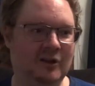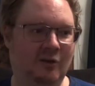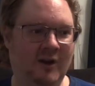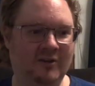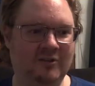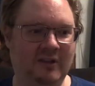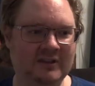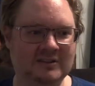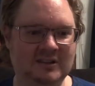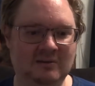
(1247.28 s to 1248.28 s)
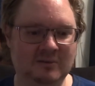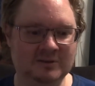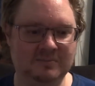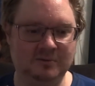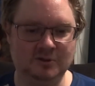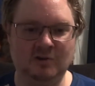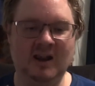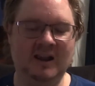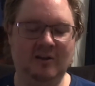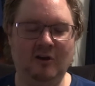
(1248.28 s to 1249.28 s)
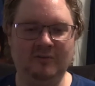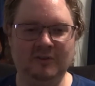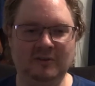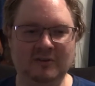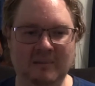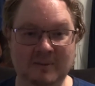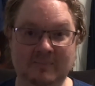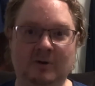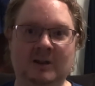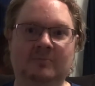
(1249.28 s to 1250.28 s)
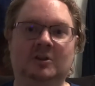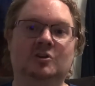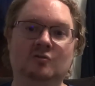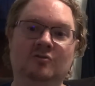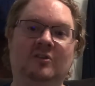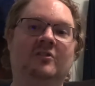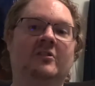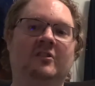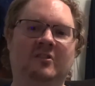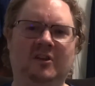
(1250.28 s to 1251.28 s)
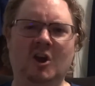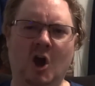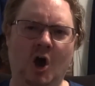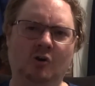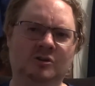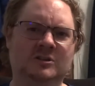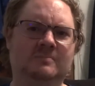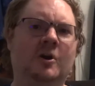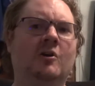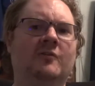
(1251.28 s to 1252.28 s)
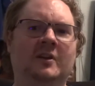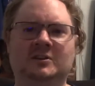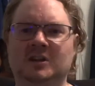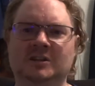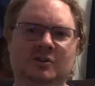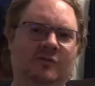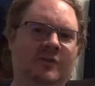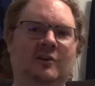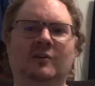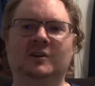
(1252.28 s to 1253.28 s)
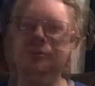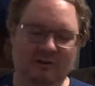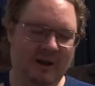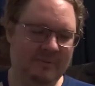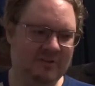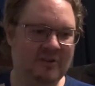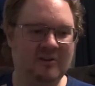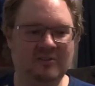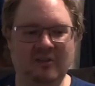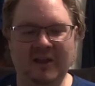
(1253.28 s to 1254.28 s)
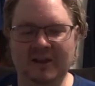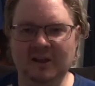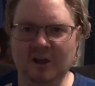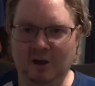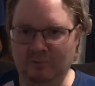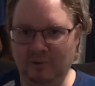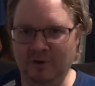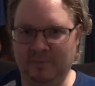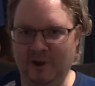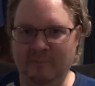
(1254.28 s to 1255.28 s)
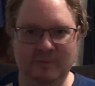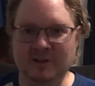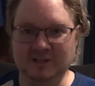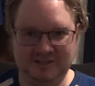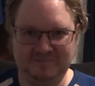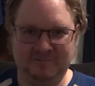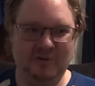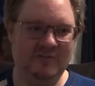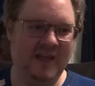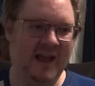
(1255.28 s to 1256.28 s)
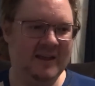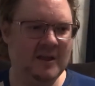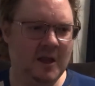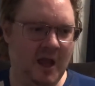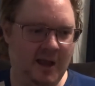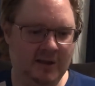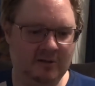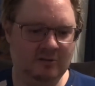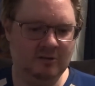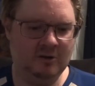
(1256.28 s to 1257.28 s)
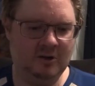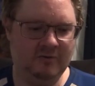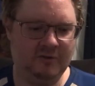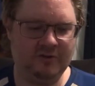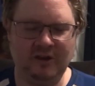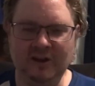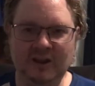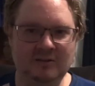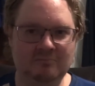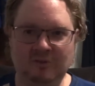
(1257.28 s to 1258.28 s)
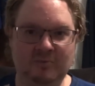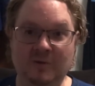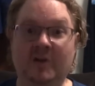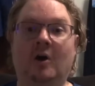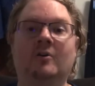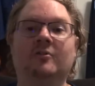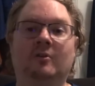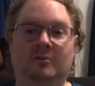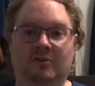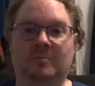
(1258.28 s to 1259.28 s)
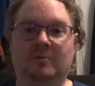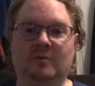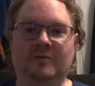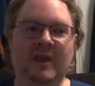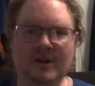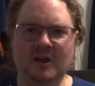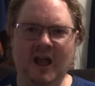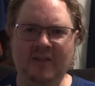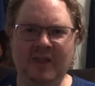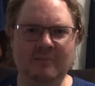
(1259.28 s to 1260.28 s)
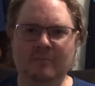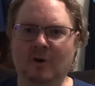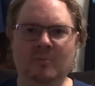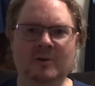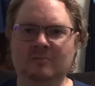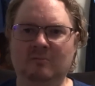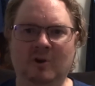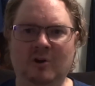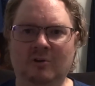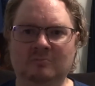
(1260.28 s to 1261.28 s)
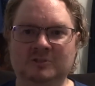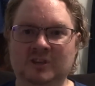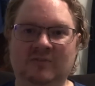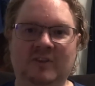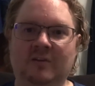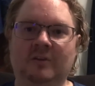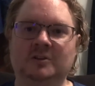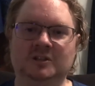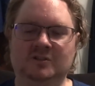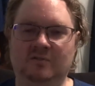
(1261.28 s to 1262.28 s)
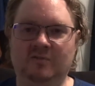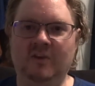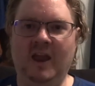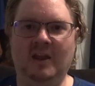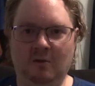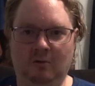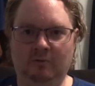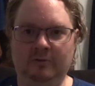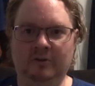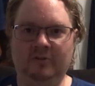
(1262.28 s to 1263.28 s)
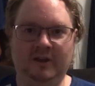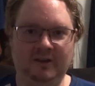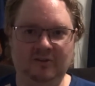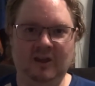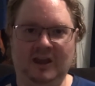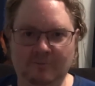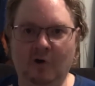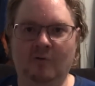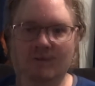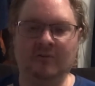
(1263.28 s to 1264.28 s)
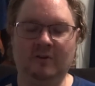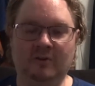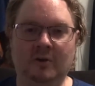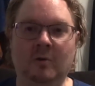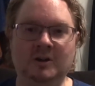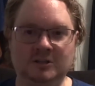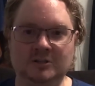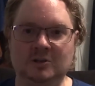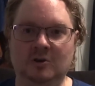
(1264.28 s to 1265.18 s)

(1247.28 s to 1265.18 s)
know, like Celestia was portrayed often and that people keep accusing Celestia. It's like, oh, she's perfect, she has no feelings. Episodes like A Royal Problem just prove that. And for Sunny, this movie also disproves that. At that moment where she thinks that she's failed, it's like it's game over. The quest is